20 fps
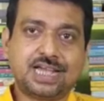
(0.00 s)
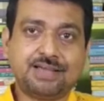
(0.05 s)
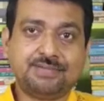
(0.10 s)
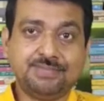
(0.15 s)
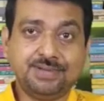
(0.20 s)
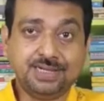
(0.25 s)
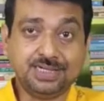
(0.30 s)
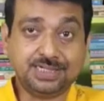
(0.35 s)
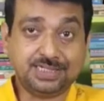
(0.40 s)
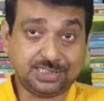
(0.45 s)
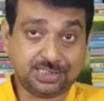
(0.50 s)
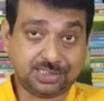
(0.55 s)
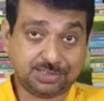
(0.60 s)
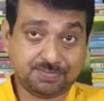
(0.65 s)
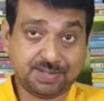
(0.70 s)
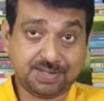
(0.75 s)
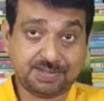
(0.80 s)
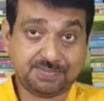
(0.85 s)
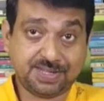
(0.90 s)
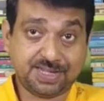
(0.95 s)
abilities
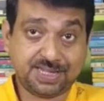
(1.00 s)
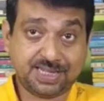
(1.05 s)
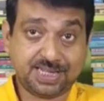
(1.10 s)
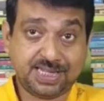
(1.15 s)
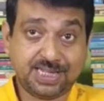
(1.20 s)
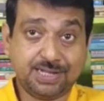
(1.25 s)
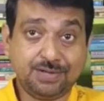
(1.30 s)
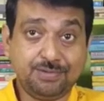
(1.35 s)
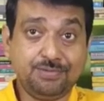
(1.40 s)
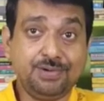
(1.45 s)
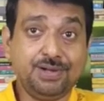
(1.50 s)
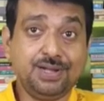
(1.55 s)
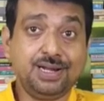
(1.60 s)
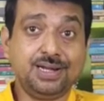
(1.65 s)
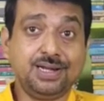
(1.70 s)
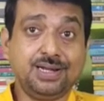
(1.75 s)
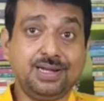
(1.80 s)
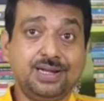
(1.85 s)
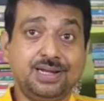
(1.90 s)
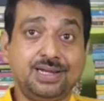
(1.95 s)
may be, he
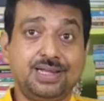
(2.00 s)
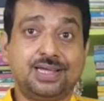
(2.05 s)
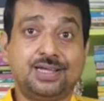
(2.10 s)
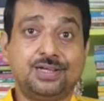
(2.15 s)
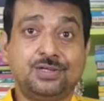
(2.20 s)
will